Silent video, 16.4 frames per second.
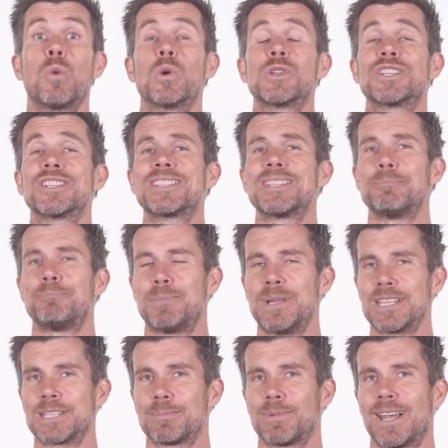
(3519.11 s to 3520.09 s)
which is the
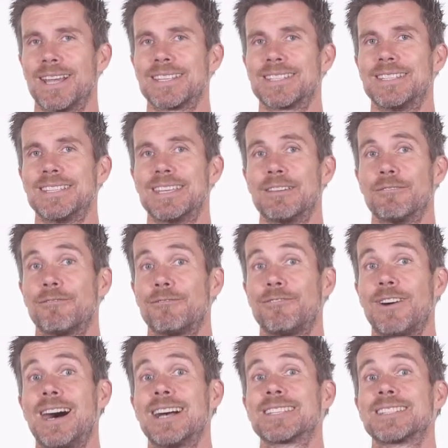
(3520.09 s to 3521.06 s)
best place to get
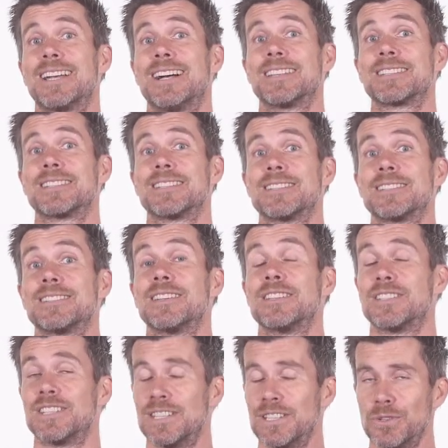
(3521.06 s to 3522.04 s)
fast answers
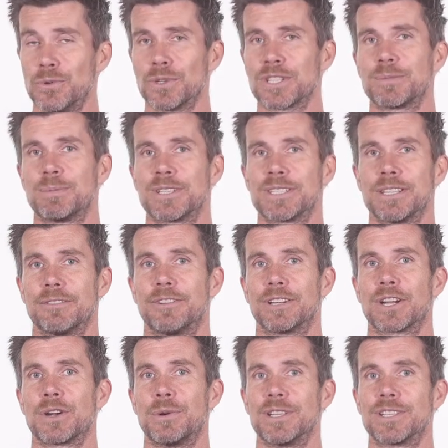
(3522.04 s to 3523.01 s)
to your
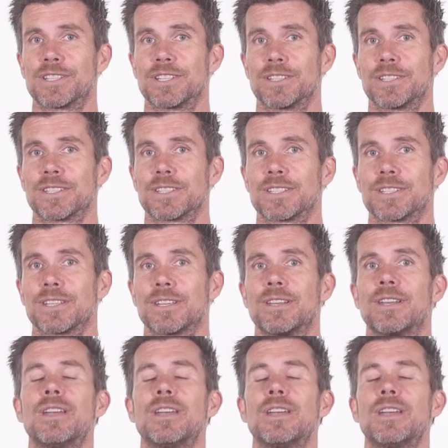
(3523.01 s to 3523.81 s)
specific questions.